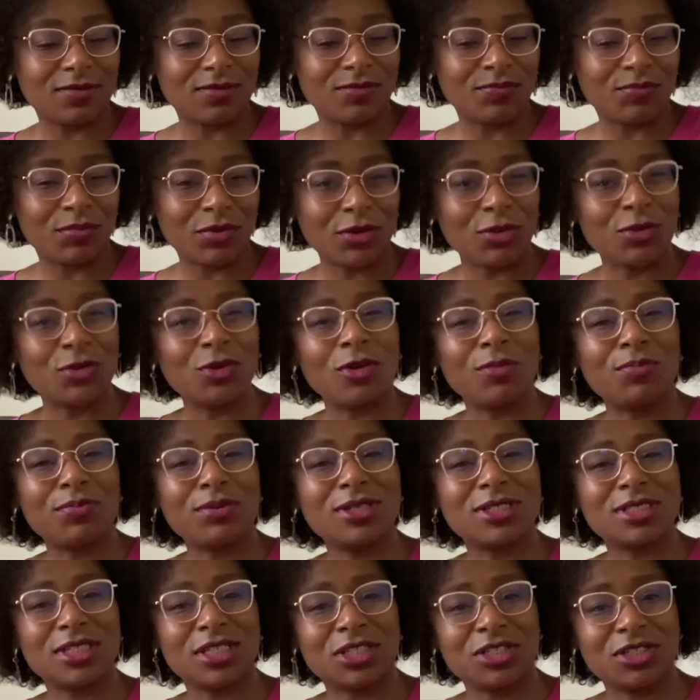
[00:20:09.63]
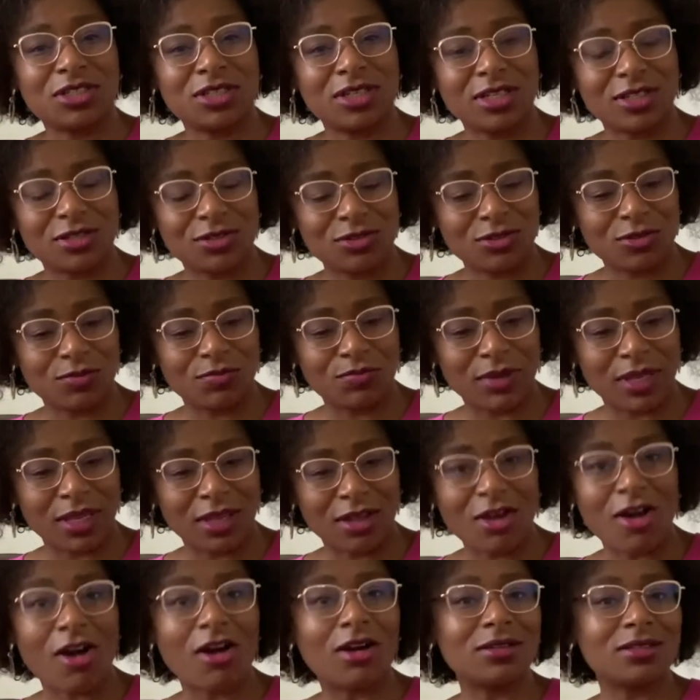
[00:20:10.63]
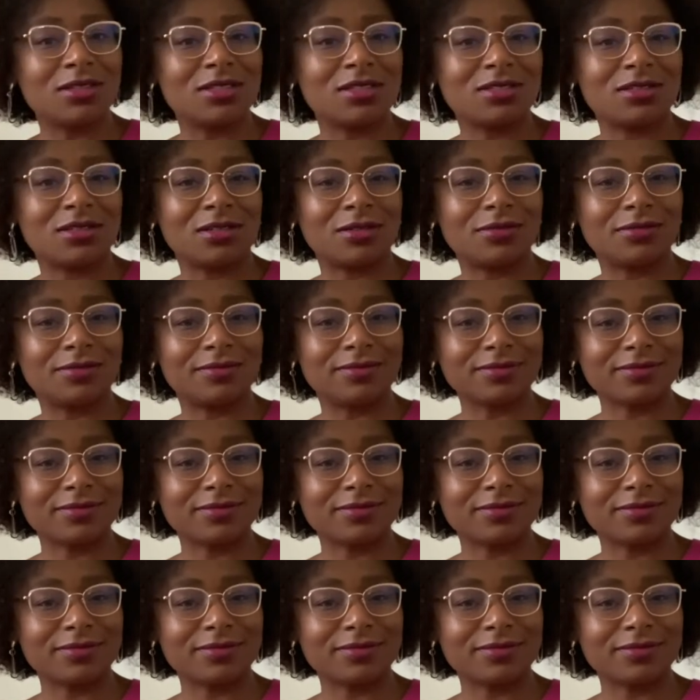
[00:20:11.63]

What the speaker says: but your position is to be constant.